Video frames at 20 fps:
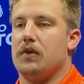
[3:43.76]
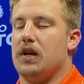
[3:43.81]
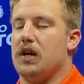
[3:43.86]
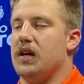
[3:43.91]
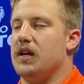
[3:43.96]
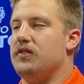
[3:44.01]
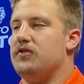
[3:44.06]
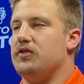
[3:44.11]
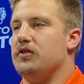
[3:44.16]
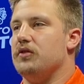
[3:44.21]
Yeah,
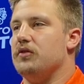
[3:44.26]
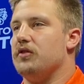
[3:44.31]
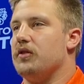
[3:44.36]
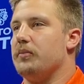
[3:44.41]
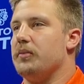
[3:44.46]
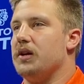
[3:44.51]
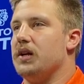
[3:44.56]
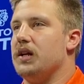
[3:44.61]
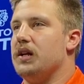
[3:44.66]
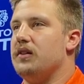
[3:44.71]
it's huge. I
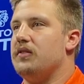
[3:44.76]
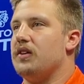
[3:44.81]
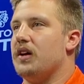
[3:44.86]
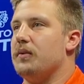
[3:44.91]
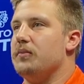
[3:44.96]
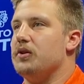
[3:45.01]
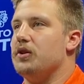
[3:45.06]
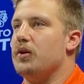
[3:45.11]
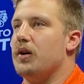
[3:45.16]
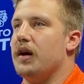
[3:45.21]
mean,
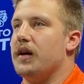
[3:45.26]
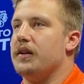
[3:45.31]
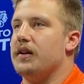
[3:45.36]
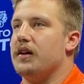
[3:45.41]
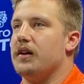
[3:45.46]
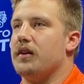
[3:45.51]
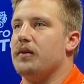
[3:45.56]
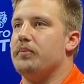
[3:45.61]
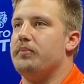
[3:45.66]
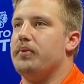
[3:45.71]
anytime you go out
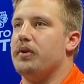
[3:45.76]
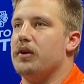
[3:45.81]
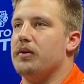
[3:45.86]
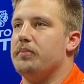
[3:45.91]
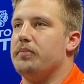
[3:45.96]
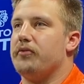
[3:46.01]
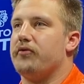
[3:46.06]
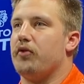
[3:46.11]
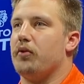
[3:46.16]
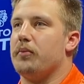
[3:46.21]
there and put a
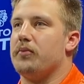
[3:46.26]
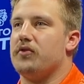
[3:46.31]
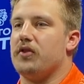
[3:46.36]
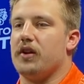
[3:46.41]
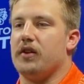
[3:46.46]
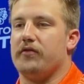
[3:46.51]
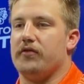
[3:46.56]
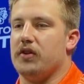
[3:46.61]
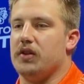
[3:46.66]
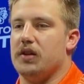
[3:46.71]
performance on
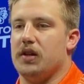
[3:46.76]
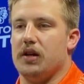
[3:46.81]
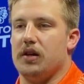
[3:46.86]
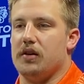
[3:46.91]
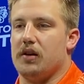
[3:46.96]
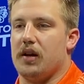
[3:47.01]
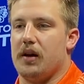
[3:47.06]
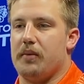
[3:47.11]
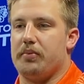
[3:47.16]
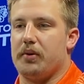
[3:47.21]
the field that
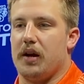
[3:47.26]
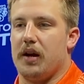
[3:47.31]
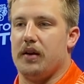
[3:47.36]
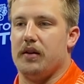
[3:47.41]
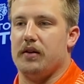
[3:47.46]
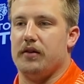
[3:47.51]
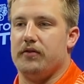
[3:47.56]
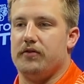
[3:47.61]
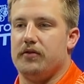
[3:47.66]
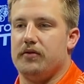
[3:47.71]
you're not proud
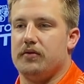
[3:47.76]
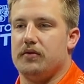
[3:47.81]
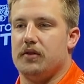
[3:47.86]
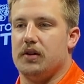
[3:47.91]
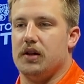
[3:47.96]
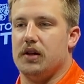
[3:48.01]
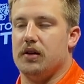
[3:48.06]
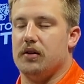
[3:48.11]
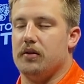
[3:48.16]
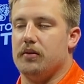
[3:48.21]
of,
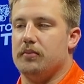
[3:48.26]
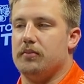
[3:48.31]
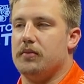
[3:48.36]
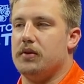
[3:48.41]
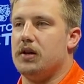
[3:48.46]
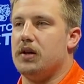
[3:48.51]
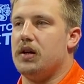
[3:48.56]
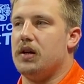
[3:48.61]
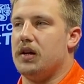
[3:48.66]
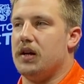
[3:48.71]

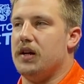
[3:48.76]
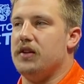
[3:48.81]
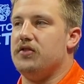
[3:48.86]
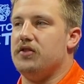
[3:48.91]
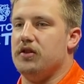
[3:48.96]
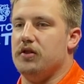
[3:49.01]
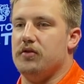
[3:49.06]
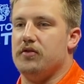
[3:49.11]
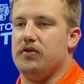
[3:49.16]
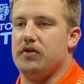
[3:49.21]
it's
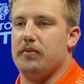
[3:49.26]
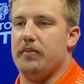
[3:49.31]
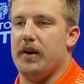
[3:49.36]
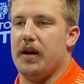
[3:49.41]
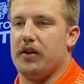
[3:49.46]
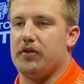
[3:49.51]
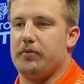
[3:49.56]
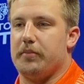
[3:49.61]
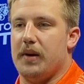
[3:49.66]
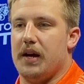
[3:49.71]
huge to
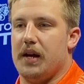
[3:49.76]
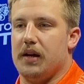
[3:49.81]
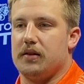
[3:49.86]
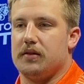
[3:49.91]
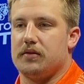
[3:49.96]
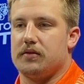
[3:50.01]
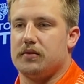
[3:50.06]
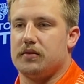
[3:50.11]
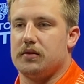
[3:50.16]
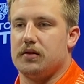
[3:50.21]
bounce back,
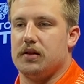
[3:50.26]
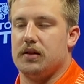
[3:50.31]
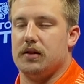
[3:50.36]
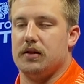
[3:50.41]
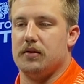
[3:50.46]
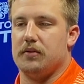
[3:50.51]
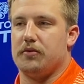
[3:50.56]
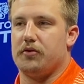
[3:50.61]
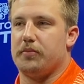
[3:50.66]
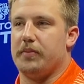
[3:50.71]

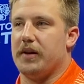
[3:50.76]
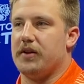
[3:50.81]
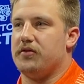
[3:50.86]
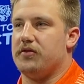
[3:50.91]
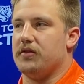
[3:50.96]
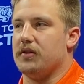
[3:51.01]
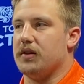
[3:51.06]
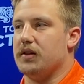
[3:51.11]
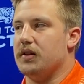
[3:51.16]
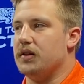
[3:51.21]

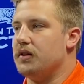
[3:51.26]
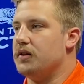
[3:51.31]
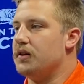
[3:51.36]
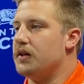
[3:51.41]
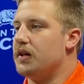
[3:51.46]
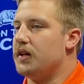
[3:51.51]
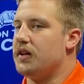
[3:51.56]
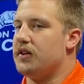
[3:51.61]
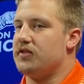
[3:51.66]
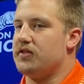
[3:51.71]
especially the
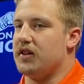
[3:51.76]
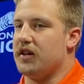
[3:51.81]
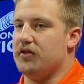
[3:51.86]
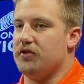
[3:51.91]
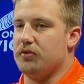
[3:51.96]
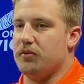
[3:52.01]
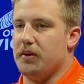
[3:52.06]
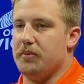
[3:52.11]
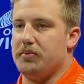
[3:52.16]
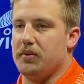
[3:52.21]

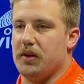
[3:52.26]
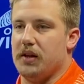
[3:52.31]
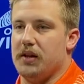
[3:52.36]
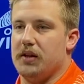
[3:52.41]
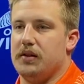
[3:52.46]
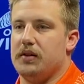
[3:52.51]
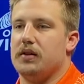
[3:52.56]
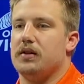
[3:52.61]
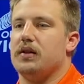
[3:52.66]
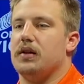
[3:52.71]
schedule we play
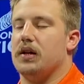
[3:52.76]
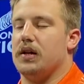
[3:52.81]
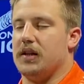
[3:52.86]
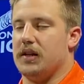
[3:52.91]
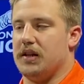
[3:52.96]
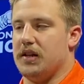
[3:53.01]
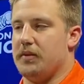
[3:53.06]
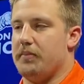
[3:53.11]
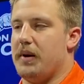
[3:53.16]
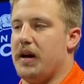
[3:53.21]
to
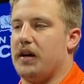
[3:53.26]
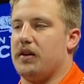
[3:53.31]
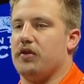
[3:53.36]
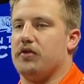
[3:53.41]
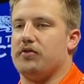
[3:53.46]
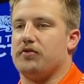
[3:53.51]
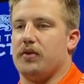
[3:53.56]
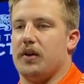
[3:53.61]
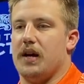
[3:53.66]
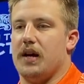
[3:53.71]
get back on
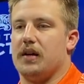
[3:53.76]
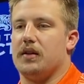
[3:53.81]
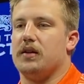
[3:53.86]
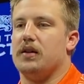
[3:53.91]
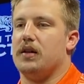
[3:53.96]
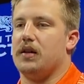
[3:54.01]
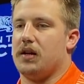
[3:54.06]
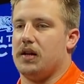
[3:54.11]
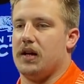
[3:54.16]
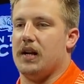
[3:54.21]
track.
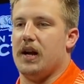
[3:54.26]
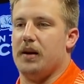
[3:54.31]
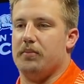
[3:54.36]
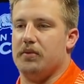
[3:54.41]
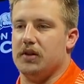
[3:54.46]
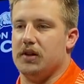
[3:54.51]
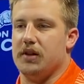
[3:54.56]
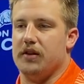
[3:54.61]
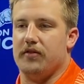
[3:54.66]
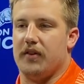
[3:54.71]
And I
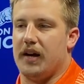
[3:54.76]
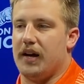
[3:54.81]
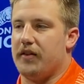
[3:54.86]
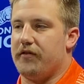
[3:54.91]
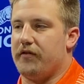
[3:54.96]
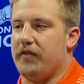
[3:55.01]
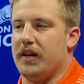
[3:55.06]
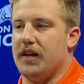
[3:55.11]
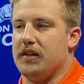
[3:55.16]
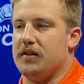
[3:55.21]
believe, I have
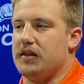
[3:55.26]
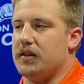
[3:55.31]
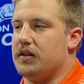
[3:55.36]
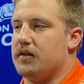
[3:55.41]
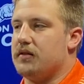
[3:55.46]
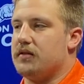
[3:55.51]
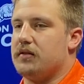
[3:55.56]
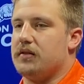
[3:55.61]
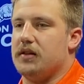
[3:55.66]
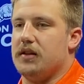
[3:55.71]
faith in
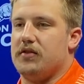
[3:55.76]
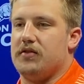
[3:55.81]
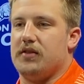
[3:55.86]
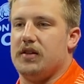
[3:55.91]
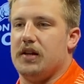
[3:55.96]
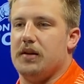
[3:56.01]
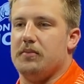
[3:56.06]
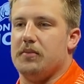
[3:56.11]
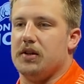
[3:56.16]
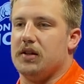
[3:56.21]
this
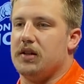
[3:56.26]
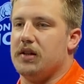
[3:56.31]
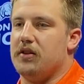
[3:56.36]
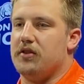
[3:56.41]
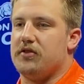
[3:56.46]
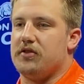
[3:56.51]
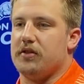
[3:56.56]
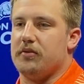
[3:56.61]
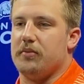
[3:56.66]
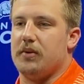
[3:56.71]
team and the
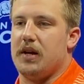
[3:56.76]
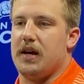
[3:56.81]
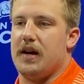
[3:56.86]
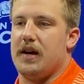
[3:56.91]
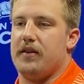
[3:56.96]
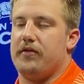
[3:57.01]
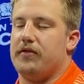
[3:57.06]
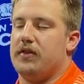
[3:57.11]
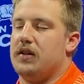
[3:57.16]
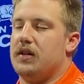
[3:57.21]
leadership we
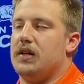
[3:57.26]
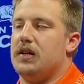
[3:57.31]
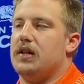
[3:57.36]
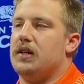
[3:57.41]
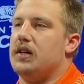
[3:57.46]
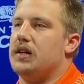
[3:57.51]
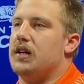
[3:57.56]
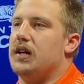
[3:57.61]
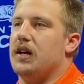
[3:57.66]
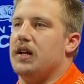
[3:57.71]
have
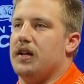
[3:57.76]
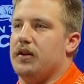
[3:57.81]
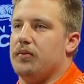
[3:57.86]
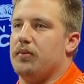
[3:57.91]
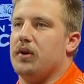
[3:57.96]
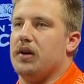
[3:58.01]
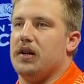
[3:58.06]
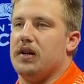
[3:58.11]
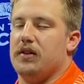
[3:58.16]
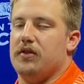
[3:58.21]
that
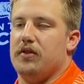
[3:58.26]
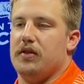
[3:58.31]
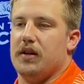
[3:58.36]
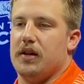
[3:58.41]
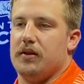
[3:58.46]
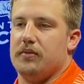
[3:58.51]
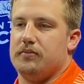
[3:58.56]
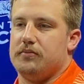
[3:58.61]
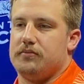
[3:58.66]
we're going to do that.